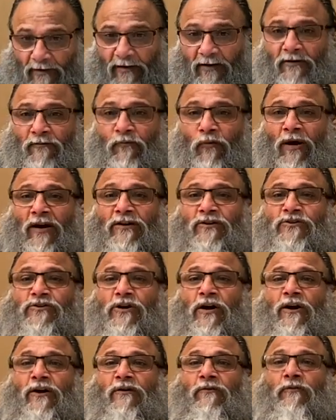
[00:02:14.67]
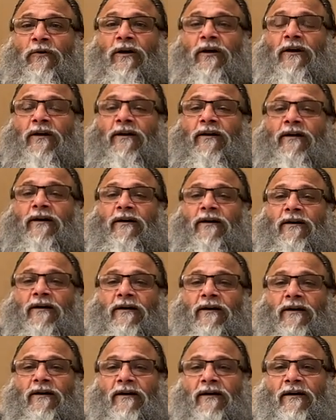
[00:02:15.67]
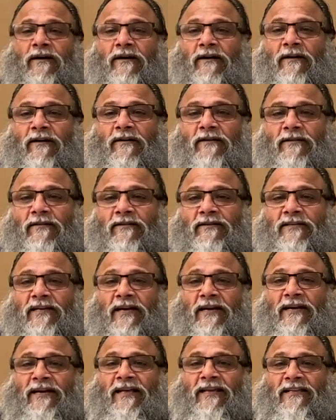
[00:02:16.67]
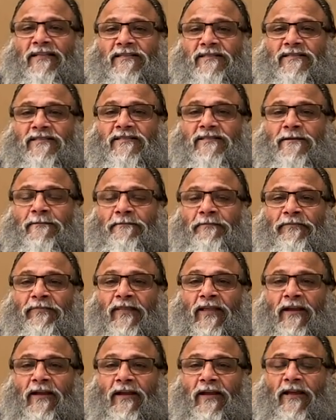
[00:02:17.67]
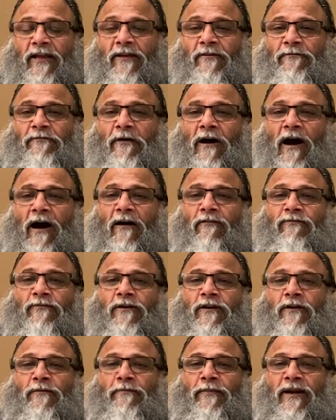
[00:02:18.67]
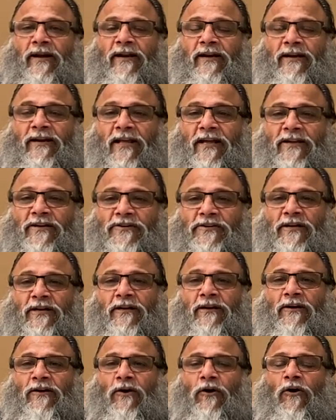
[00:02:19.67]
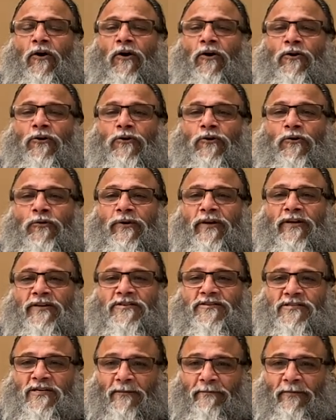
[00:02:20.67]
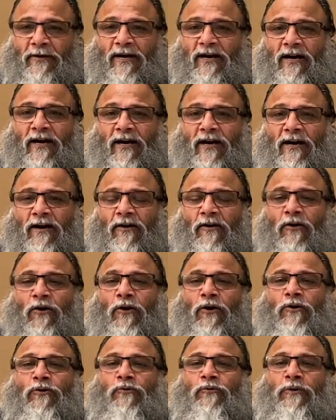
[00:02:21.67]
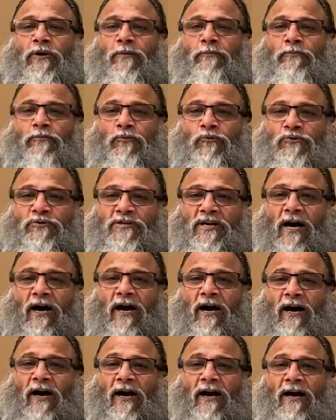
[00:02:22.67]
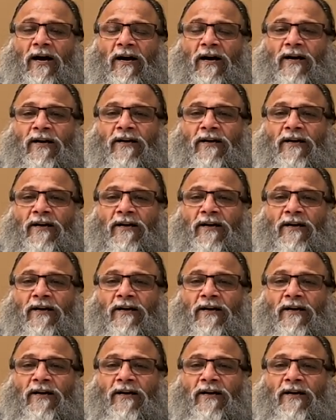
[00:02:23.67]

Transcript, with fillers: in one short word, sentence, if after meditation or doing japa or doing puja